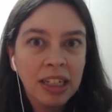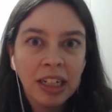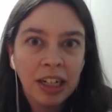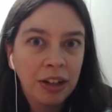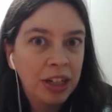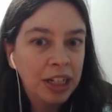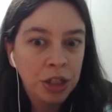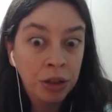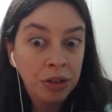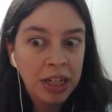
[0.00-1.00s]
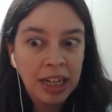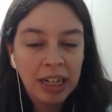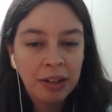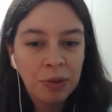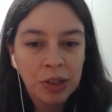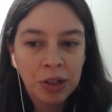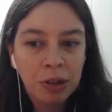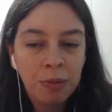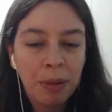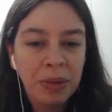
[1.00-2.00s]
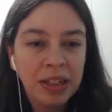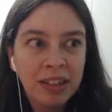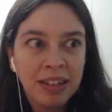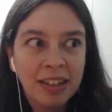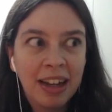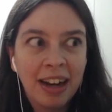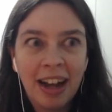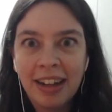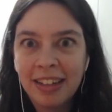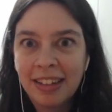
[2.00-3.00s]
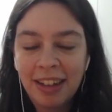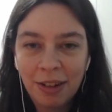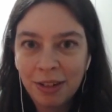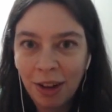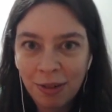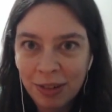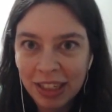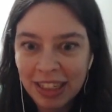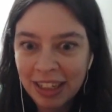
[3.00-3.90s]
you know, you get 2-tick with certain weapons that I still don't really